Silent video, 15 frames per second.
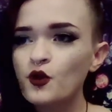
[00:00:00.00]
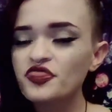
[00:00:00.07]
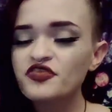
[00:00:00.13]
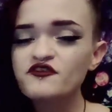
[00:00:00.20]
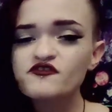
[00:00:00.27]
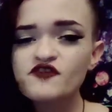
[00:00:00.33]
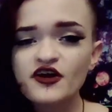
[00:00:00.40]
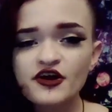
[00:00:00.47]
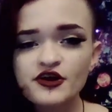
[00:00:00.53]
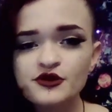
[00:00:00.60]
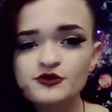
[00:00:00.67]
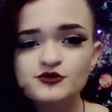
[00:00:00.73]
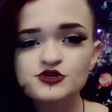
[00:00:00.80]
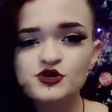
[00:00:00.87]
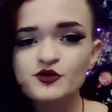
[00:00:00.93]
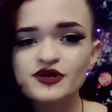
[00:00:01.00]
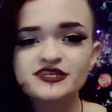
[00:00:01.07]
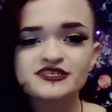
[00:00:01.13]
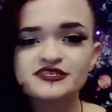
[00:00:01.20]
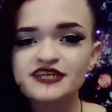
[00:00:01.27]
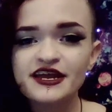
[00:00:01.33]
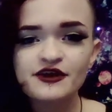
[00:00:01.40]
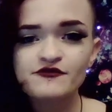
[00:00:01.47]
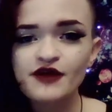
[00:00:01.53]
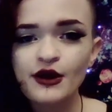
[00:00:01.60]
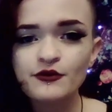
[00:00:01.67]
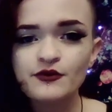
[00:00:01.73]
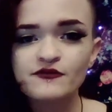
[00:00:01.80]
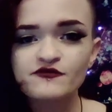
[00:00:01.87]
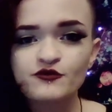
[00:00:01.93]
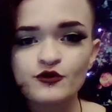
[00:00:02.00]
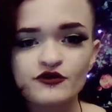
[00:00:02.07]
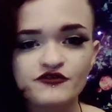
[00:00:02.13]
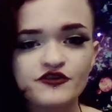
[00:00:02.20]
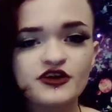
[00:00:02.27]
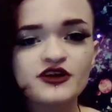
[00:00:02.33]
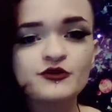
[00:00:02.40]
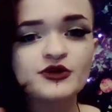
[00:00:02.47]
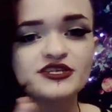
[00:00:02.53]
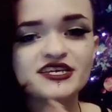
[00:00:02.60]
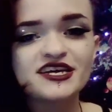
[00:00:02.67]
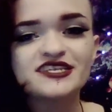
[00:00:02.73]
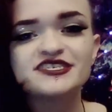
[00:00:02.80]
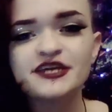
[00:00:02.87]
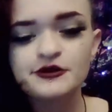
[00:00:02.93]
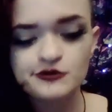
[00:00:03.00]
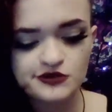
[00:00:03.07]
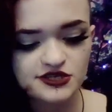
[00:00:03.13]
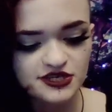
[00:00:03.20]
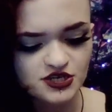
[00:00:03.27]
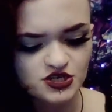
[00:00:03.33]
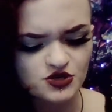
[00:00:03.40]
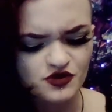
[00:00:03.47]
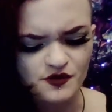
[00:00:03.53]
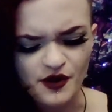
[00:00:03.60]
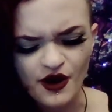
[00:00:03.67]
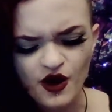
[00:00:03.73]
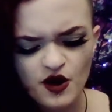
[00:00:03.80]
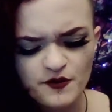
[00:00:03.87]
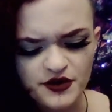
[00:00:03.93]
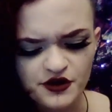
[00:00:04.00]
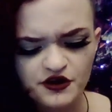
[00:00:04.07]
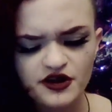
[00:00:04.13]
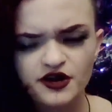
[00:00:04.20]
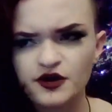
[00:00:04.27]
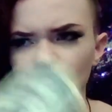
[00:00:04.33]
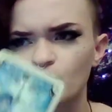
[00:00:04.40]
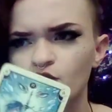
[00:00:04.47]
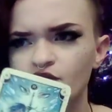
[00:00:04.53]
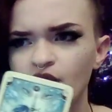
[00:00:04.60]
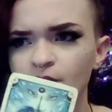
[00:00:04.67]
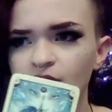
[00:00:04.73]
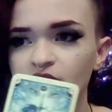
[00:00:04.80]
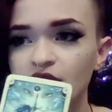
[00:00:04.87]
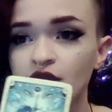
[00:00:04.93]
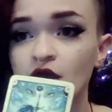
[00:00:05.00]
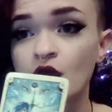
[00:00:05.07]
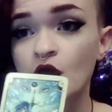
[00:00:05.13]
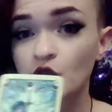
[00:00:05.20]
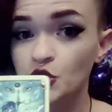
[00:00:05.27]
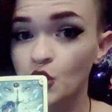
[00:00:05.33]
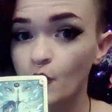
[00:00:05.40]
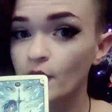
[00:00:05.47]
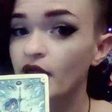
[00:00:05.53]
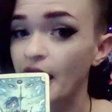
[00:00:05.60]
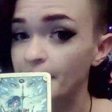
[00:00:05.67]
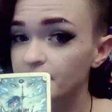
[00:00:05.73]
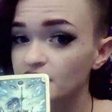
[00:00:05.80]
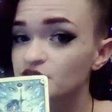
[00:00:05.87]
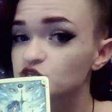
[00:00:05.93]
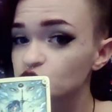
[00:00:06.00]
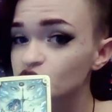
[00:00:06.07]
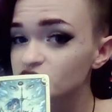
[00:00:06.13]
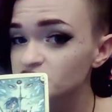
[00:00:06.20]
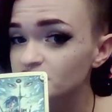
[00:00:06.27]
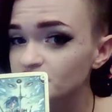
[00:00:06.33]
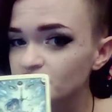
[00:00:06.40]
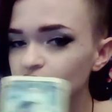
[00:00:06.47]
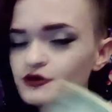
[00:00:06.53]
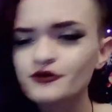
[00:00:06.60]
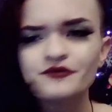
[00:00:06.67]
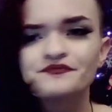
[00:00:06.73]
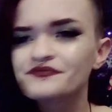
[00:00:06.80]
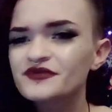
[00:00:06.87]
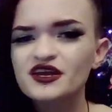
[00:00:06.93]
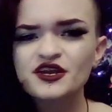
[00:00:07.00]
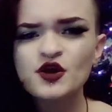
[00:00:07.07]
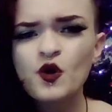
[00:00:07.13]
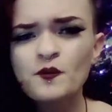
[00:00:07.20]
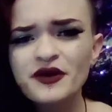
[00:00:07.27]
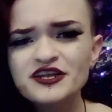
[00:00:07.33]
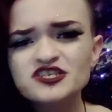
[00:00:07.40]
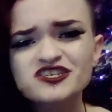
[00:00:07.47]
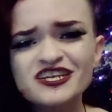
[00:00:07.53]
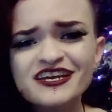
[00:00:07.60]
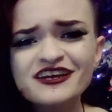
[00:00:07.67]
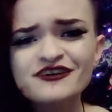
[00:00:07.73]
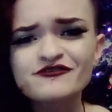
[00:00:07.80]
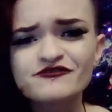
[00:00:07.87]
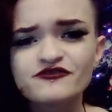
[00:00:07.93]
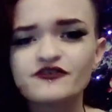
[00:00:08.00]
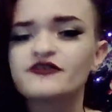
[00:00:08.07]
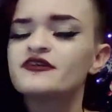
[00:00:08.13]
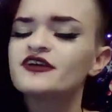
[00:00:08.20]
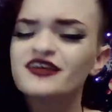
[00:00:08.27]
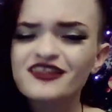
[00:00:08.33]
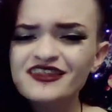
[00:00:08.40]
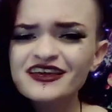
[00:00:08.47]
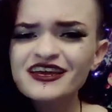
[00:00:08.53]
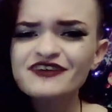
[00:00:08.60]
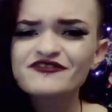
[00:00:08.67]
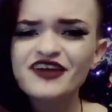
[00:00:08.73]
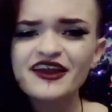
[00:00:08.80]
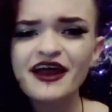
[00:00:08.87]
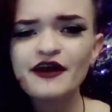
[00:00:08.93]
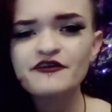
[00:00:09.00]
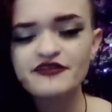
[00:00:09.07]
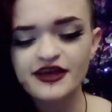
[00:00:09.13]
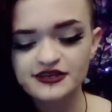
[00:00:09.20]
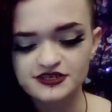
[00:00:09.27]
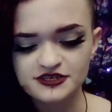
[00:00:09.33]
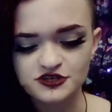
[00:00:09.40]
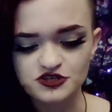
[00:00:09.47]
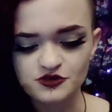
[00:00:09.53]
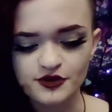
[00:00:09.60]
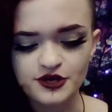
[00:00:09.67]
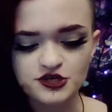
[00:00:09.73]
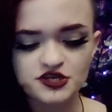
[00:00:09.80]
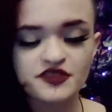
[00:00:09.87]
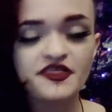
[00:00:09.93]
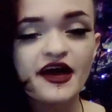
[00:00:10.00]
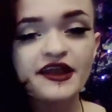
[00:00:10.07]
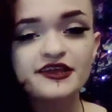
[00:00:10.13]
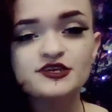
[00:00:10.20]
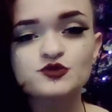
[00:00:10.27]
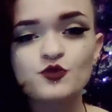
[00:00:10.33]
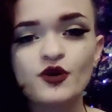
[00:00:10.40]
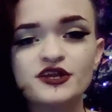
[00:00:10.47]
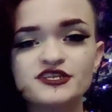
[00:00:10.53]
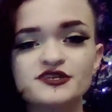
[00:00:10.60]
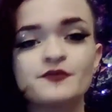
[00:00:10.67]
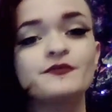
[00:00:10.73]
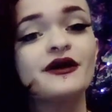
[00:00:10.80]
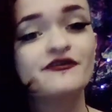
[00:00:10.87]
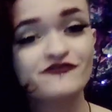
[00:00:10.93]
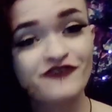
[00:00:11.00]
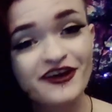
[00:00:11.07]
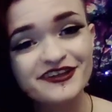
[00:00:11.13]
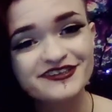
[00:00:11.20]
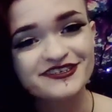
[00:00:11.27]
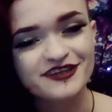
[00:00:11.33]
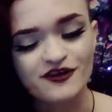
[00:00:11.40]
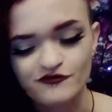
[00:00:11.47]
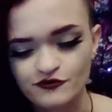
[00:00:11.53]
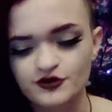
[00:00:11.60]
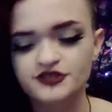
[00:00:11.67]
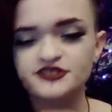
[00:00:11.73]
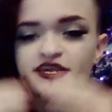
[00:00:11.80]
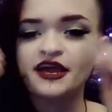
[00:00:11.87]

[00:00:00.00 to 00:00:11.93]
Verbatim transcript: what the fuck are you doing staying around them for? If they're going to continuously do them harm and you're going to go around and be like, you know what, I'm going to do this to you. No, bitch, leave. Leave. Get out of that situation. That is what my friend self would